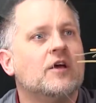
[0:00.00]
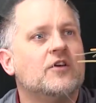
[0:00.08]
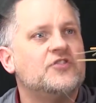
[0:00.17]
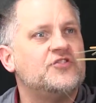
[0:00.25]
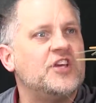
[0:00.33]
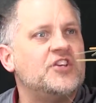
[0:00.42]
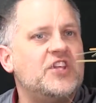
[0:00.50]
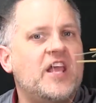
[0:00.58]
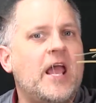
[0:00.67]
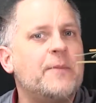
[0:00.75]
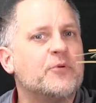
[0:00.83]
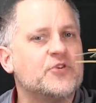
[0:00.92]

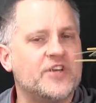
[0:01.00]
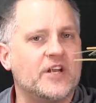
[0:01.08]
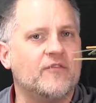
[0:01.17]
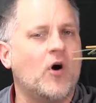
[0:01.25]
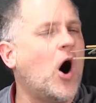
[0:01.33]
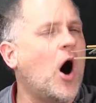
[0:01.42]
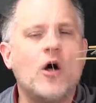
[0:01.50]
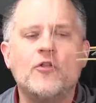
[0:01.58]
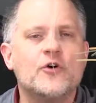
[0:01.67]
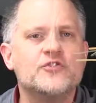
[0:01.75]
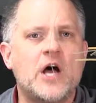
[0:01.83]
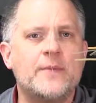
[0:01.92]
68% of all
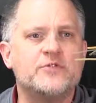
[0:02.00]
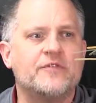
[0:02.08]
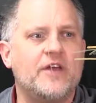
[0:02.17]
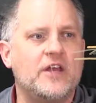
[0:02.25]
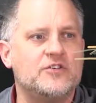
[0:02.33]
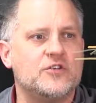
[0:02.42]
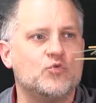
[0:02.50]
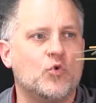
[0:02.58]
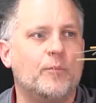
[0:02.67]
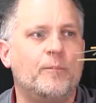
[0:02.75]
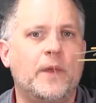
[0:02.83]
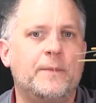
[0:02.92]
those observations will
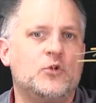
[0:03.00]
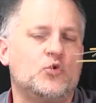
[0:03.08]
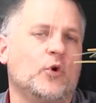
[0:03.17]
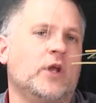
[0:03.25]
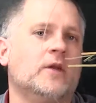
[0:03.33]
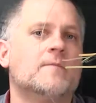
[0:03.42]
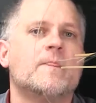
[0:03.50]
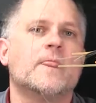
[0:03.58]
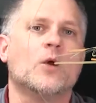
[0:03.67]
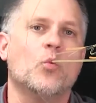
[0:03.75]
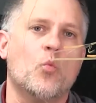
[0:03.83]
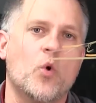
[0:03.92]
be between
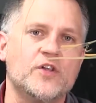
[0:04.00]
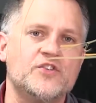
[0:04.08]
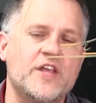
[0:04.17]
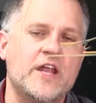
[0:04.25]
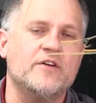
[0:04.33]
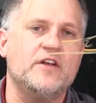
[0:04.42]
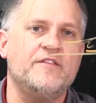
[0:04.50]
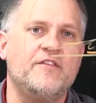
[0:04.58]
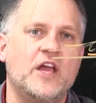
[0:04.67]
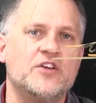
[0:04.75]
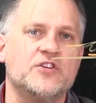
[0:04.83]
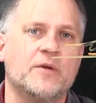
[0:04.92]
one standard
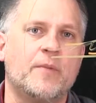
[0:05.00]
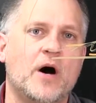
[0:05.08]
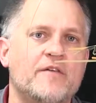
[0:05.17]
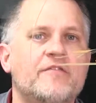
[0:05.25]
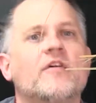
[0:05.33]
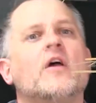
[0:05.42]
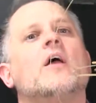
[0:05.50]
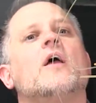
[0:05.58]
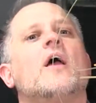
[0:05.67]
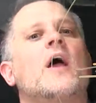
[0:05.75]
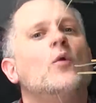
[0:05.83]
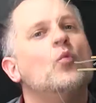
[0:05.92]
deviation above
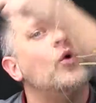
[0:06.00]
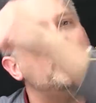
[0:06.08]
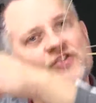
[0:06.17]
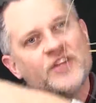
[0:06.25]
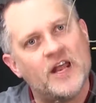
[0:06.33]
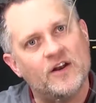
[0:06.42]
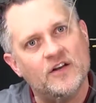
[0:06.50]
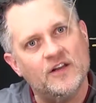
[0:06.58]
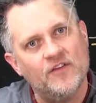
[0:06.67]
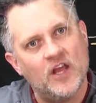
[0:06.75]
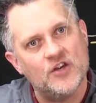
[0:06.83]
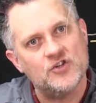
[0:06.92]
and one standard
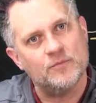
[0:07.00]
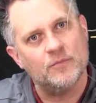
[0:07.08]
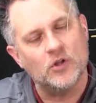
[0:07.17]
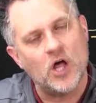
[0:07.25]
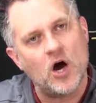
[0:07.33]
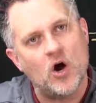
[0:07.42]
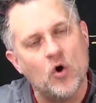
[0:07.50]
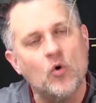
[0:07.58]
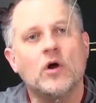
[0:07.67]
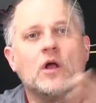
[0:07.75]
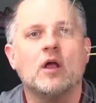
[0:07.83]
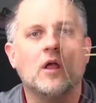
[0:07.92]
deviation
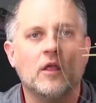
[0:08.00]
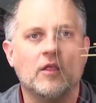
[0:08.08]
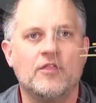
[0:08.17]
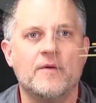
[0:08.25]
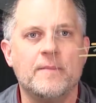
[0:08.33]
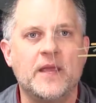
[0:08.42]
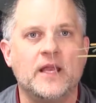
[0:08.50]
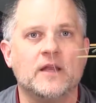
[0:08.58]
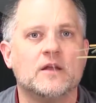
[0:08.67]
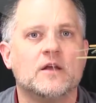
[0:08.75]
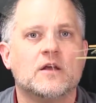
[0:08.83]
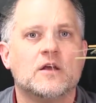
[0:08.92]
below the
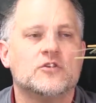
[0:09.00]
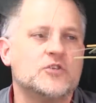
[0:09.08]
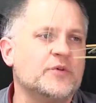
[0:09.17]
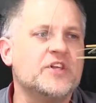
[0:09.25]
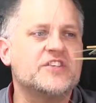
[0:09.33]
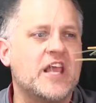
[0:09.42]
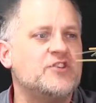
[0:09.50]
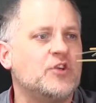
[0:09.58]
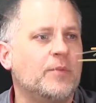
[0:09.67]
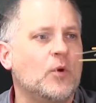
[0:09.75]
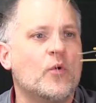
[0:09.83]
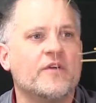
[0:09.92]
mean. So in this case,
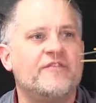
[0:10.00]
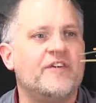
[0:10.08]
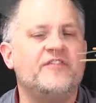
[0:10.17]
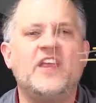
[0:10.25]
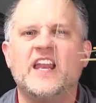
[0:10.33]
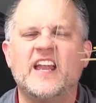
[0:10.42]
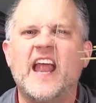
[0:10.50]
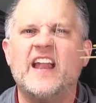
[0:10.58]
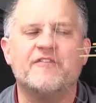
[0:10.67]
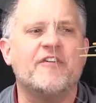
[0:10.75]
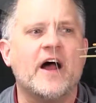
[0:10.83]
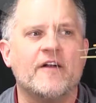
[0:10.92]
it'd be 115 and
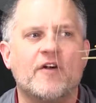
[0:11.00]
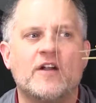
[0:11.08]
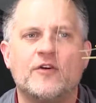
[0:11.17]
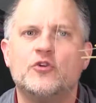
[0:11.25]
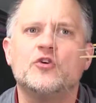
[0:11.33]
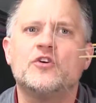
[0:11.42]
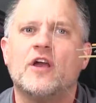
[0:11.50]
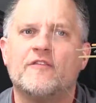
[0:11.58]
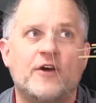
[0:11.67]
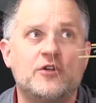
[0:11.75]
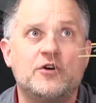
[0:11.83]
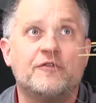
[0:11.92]
85, right?
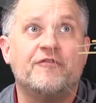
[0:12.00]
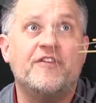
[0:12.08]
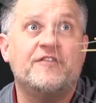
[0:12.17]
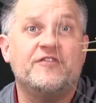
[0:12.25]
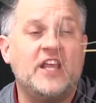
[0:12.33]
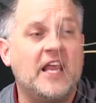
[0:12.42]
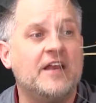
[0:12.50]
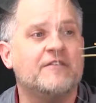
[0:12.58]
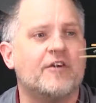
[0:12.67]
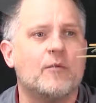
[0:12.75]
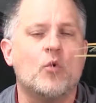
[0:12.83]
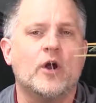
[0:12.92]
If I took 15
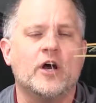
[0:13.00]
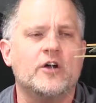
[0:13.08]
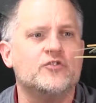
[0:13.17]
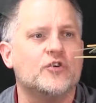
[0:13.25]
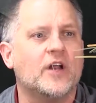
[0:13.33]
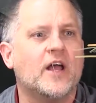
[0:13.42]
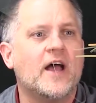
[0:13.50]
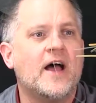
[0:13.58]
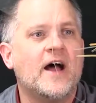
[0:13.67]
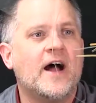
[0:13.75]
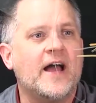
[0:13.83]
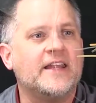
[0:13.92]
from 100,
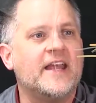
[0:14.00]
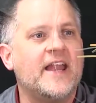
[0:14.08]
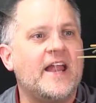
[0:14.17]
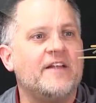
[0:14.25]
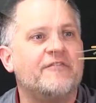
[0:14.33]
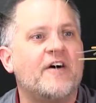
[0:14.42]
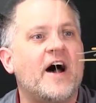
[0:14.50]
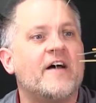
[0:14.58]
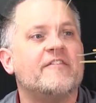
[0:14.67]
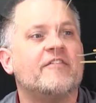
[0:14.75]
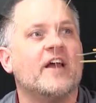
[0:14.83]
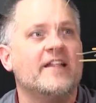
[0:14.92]
I'd get
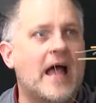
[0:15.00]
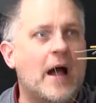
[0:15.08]
85, and